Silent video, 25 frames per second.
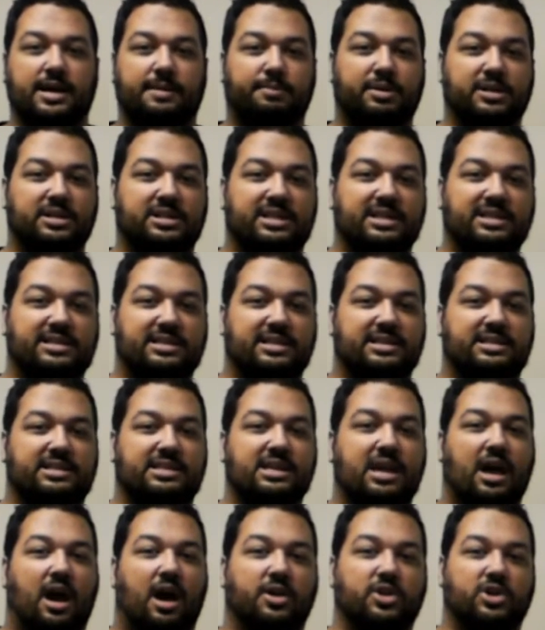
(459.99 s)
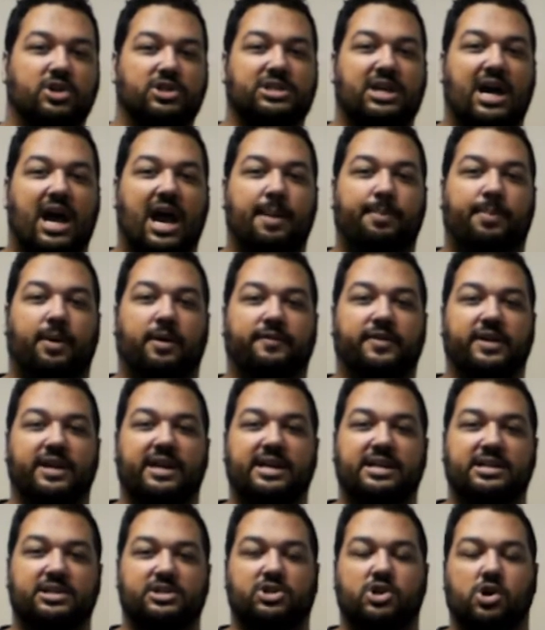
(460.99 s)
But this is the other type of
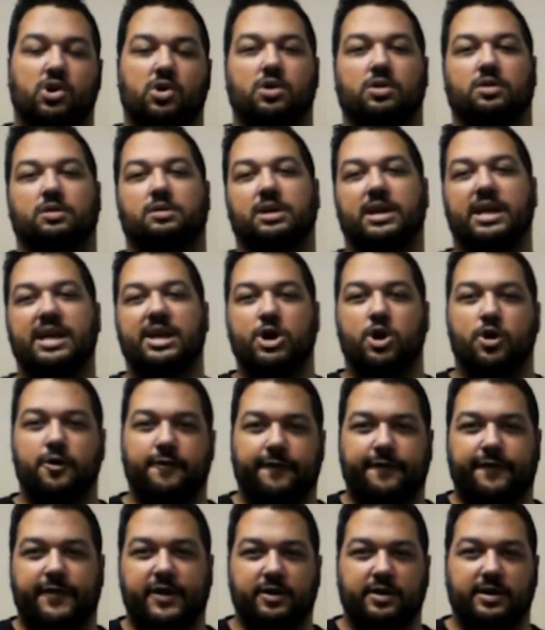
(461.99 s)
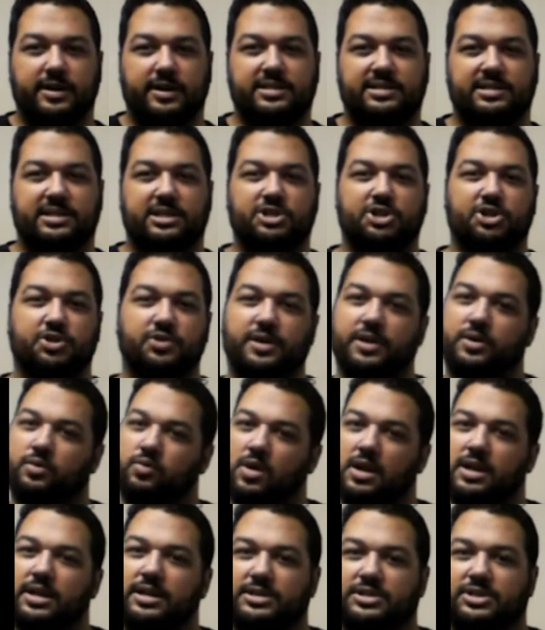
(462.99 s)
internal interference that you can
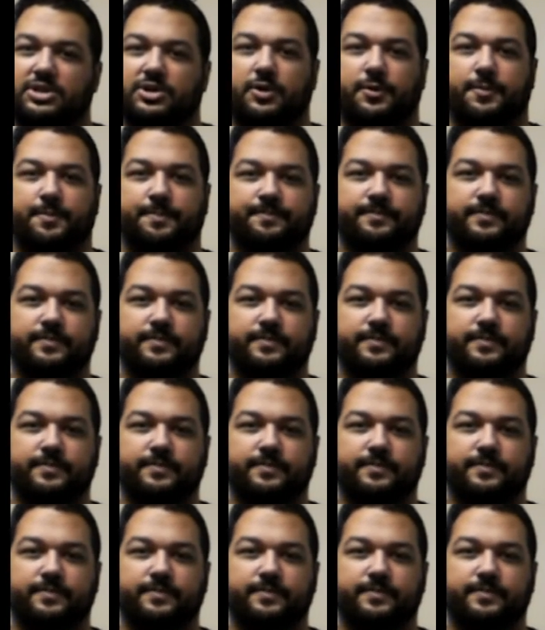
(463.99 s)
run into.